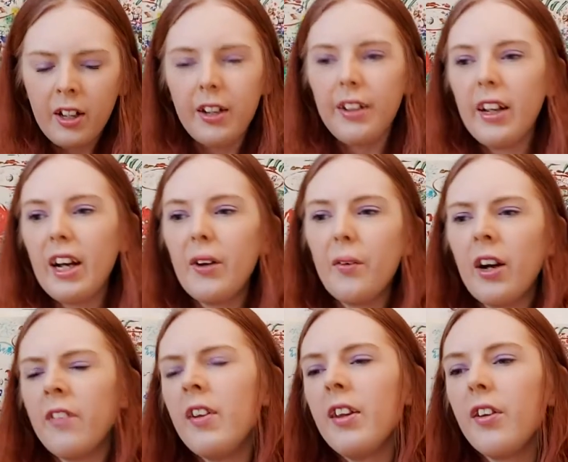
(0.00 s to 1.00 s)
Now,
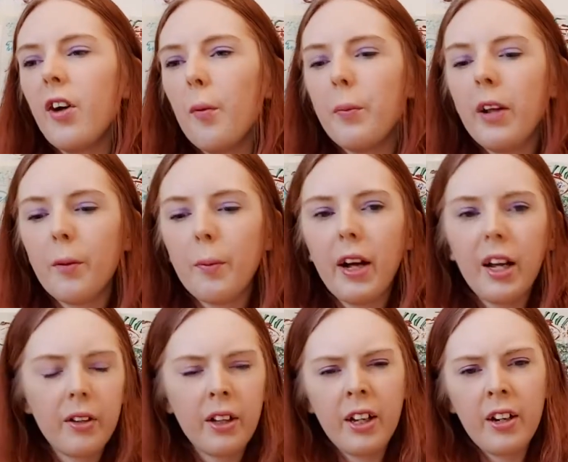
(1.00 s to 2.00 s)
I've either got black
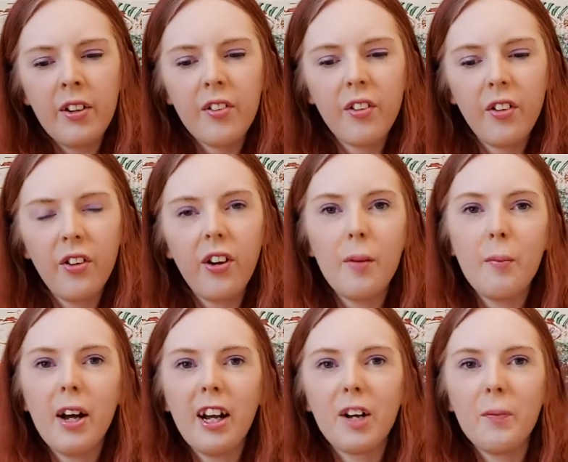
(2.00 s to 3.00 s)
pipe cleaners or a
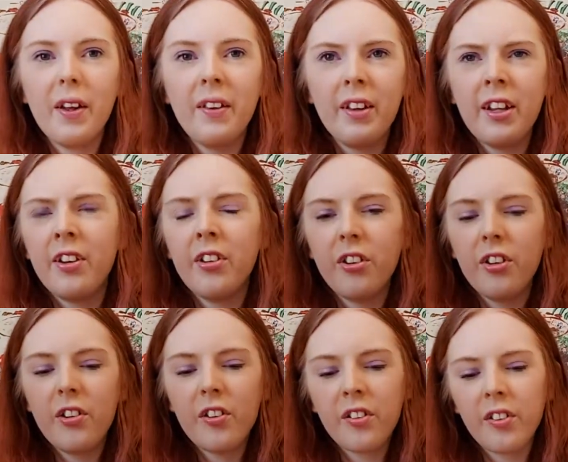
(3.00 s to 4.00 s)
marker pen that you could
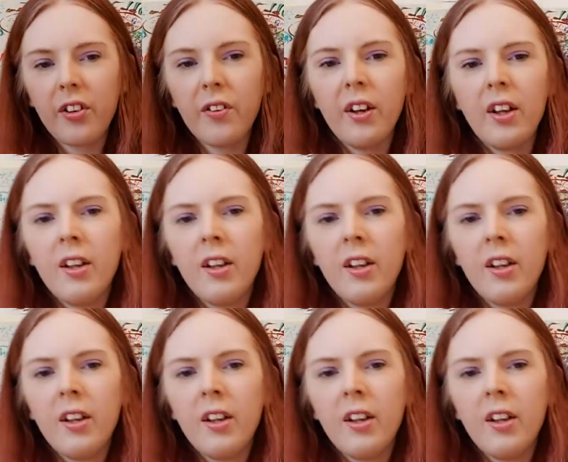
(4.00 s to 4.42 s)
use, so